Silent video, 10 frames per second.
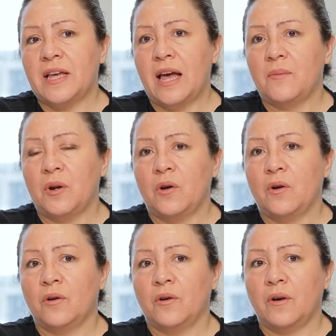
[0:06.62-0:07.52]
came
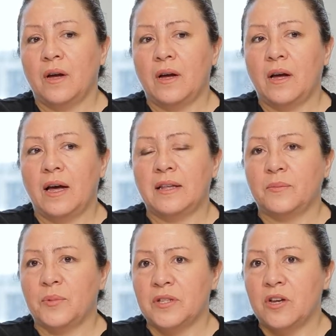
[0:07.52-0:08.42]
along at the
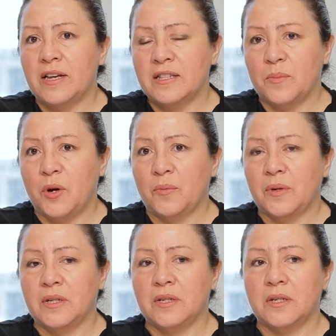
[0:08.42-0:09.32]
precise
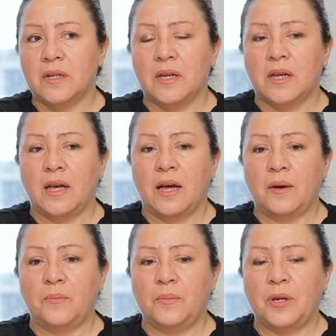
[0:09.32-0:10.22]
moment
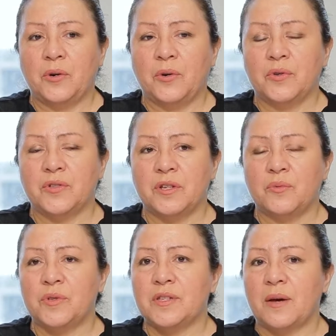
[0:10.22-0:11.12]
because it
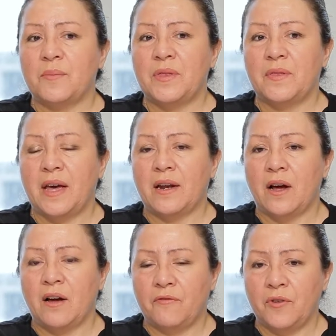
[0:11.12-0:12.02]
was something that
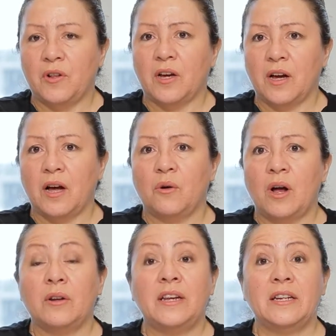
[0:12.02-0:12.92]
I felt like I
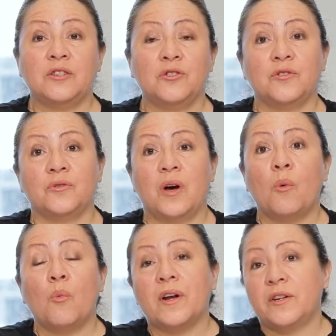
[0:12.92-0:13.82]
needed to do. I
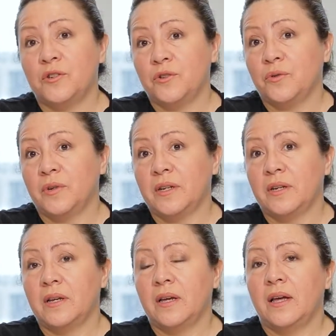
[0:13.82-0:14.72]
wanted to do it.
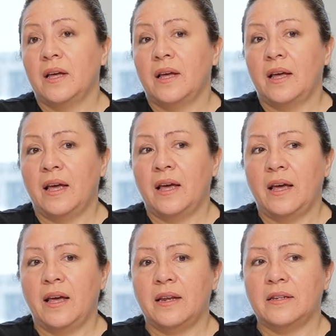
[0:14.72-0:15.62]

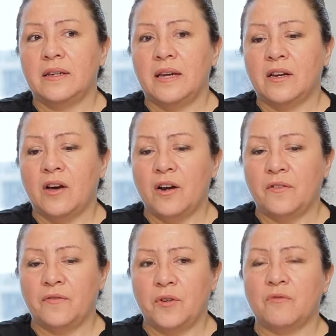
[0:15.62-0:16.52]
And it kind of
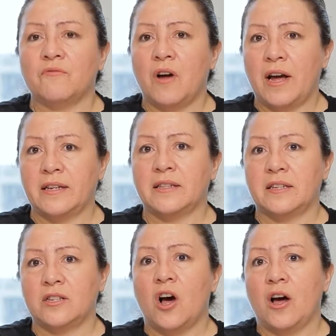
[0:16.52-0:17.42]
felt right at
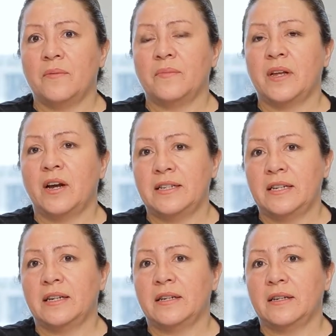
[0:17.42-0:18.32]
the time that I
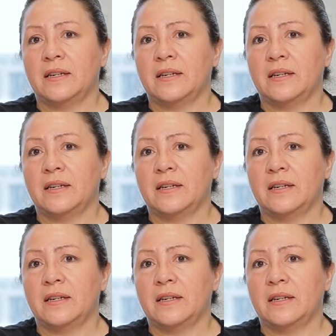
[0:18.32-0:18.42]
did it.